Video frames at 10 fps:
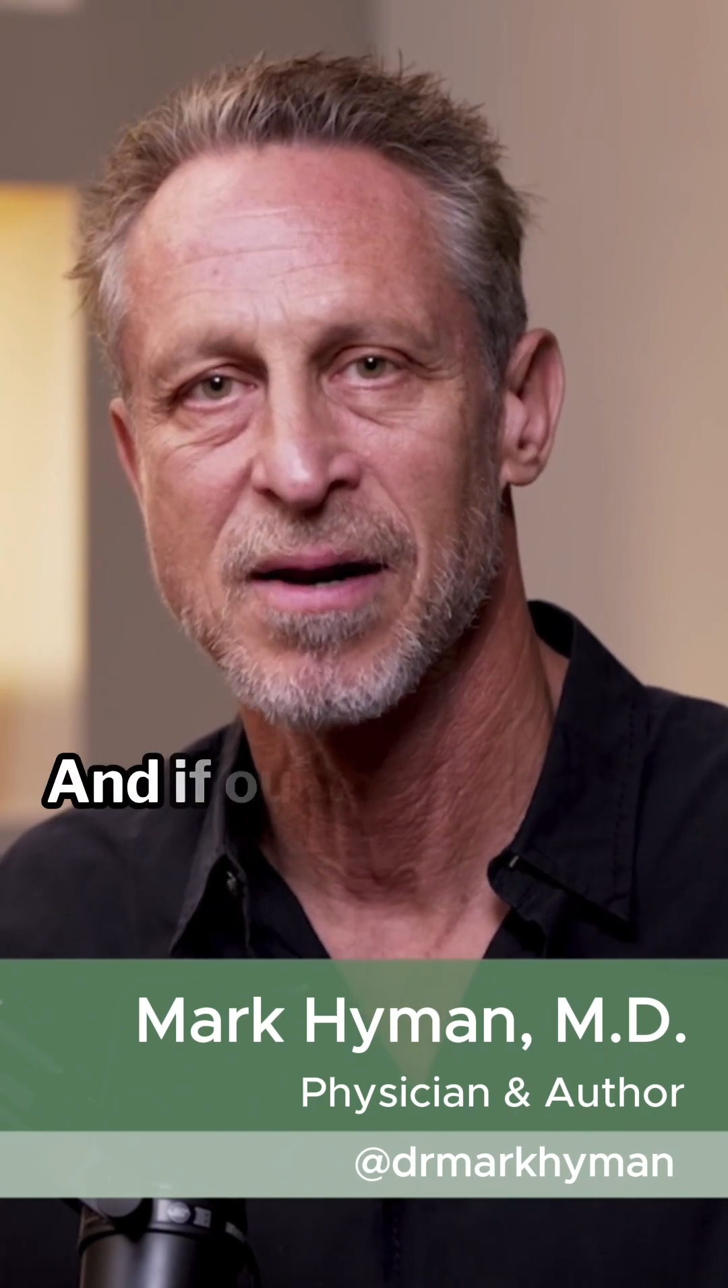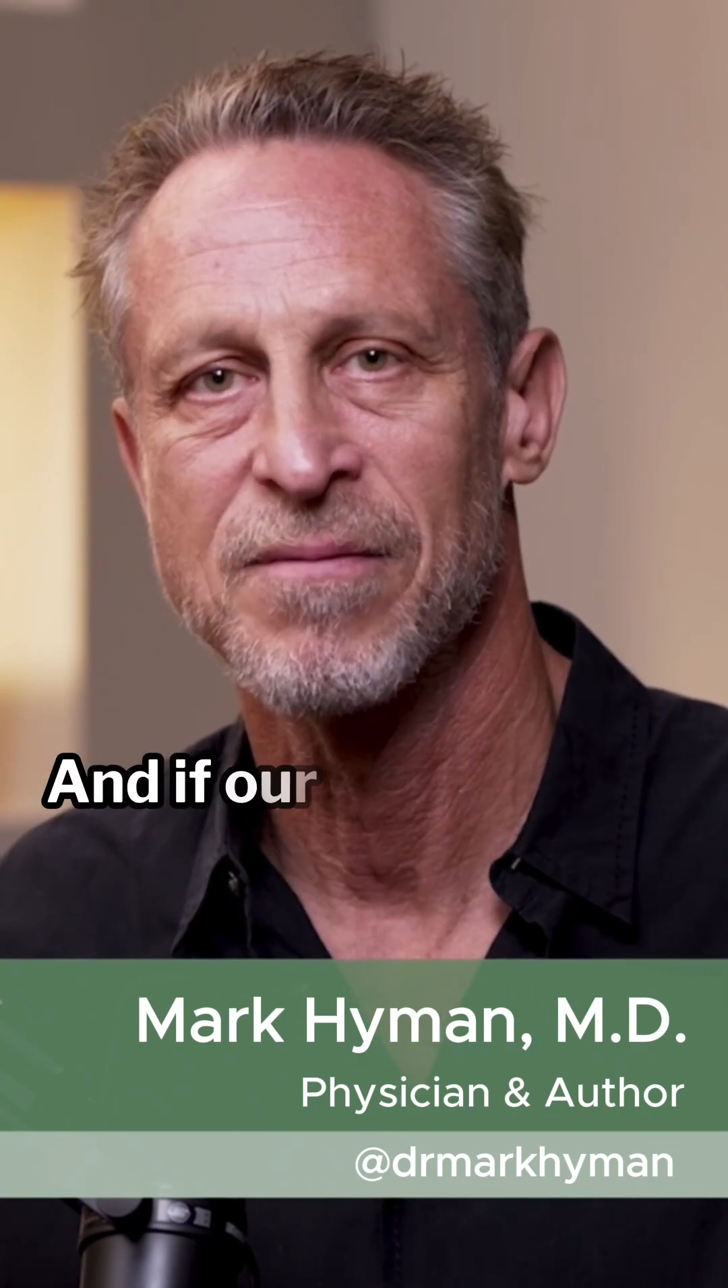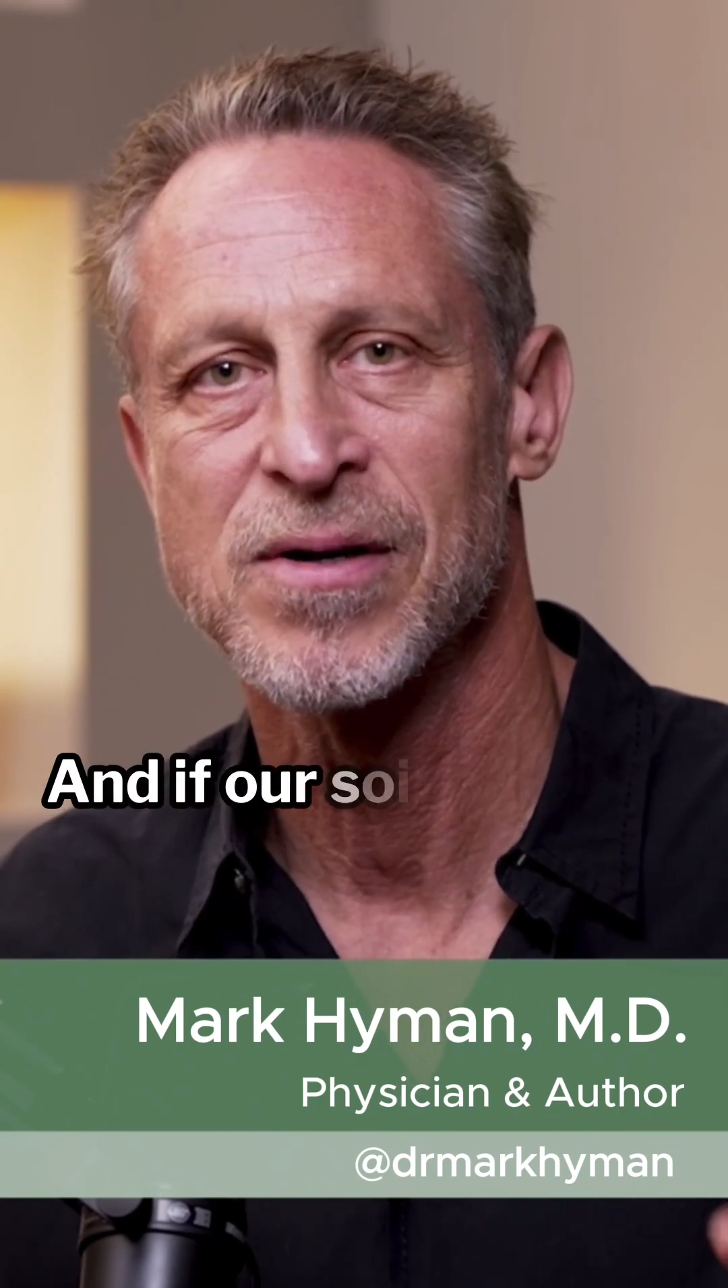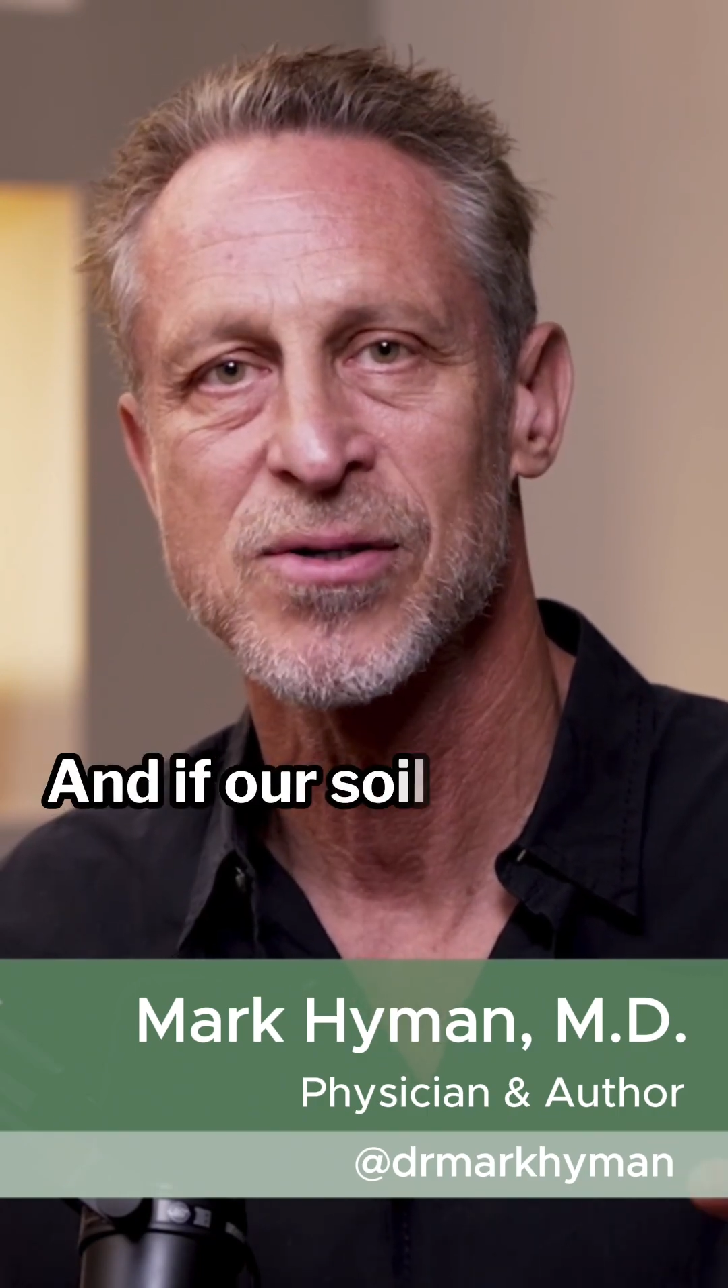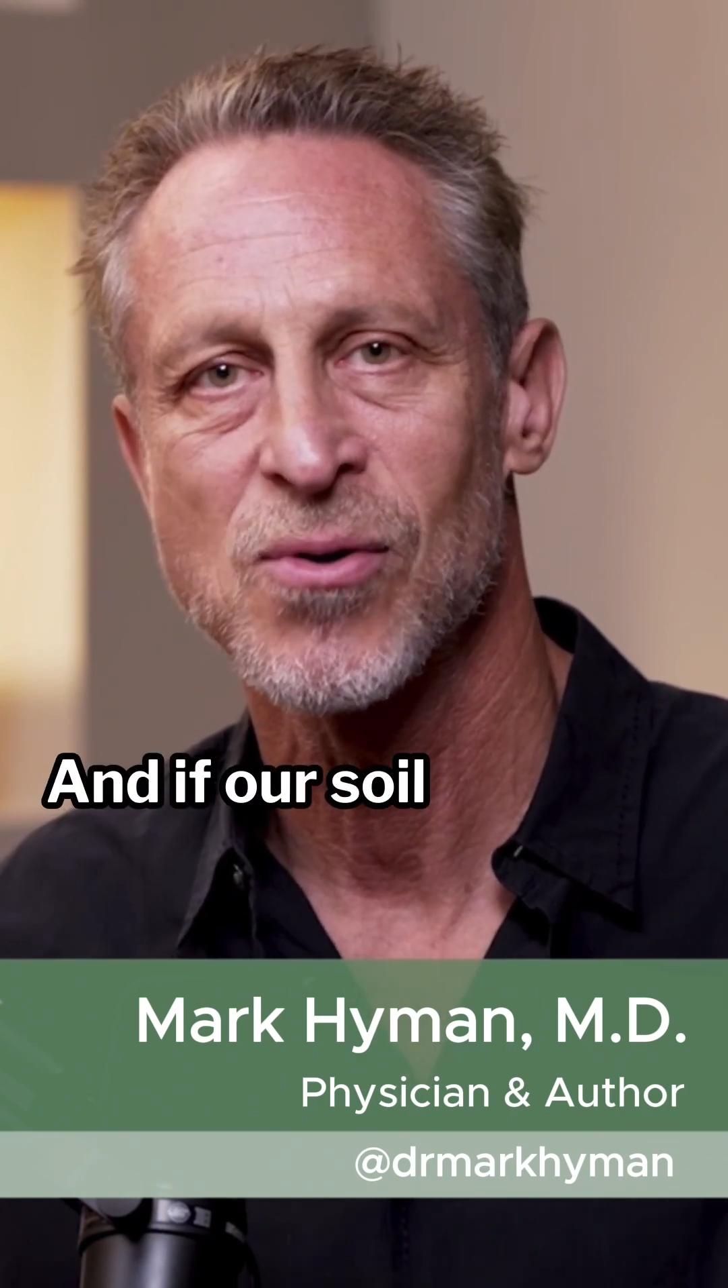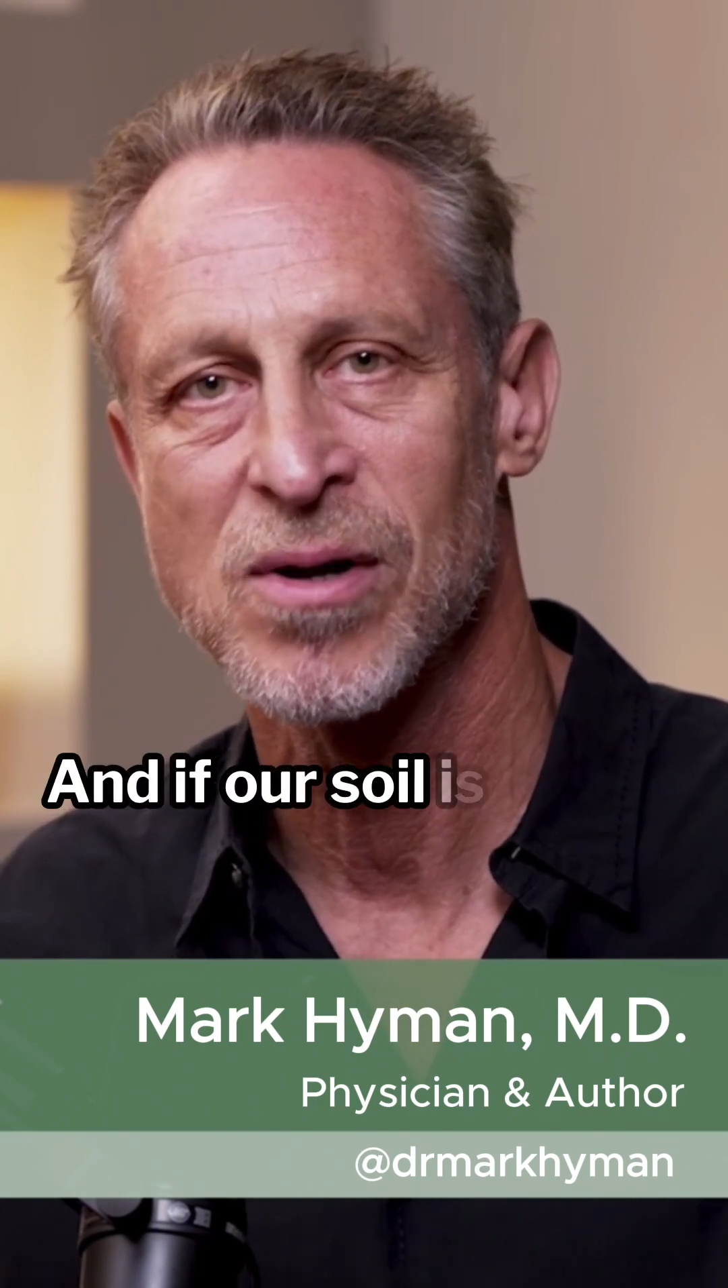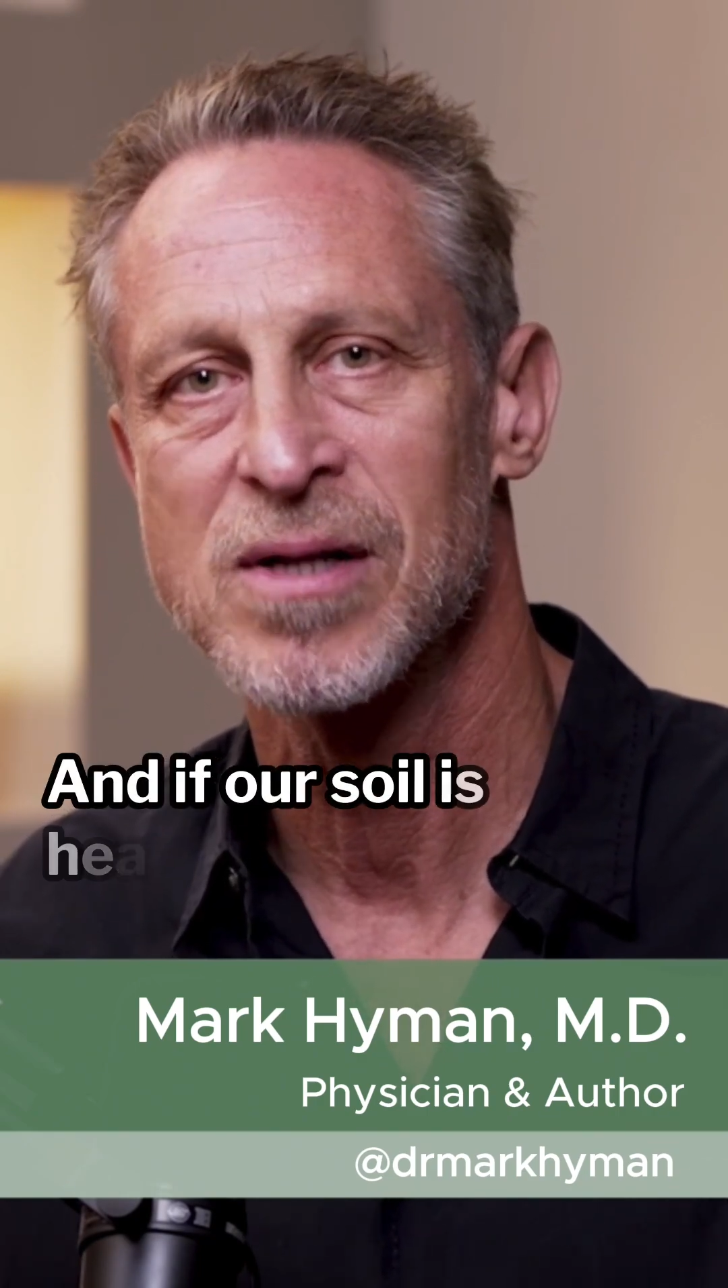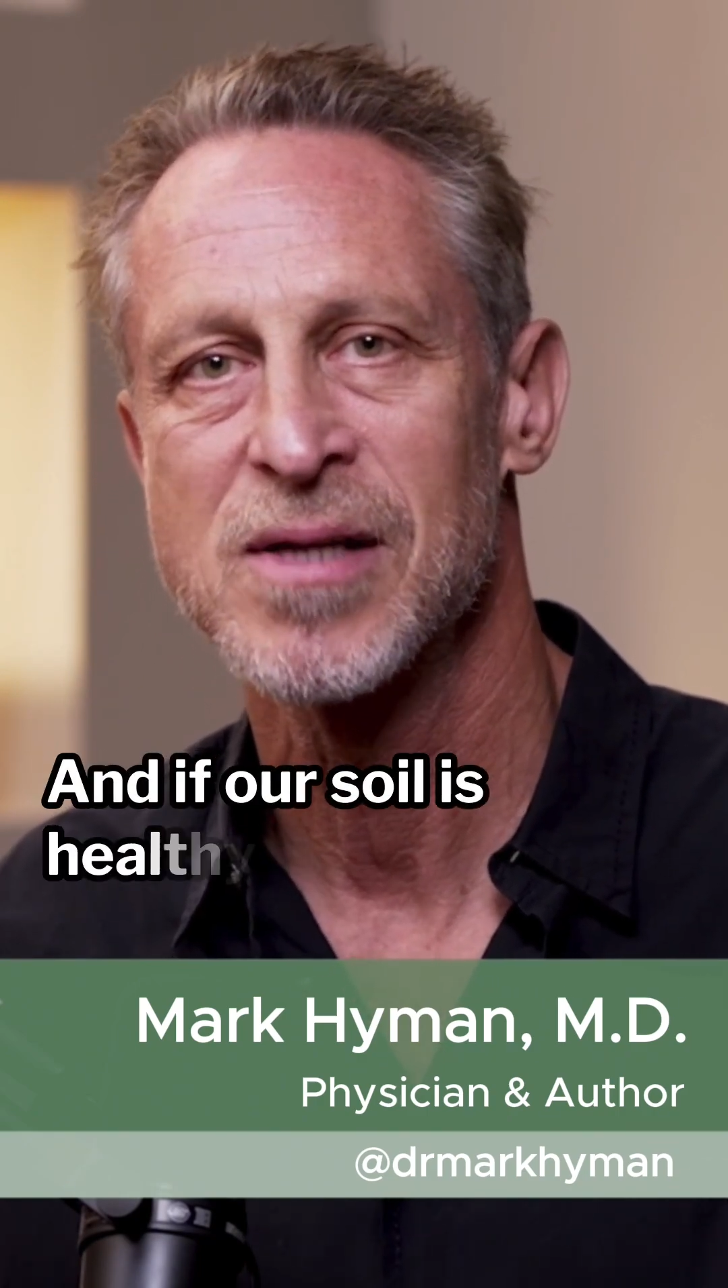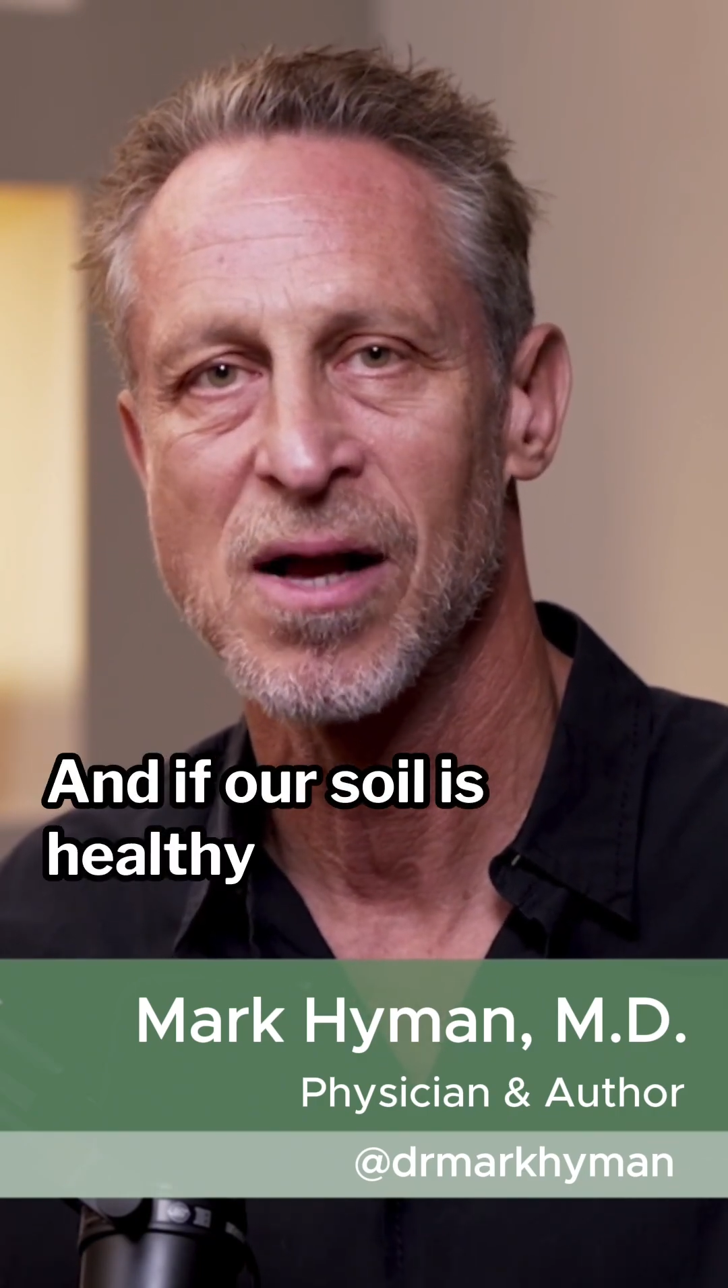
And if our soil is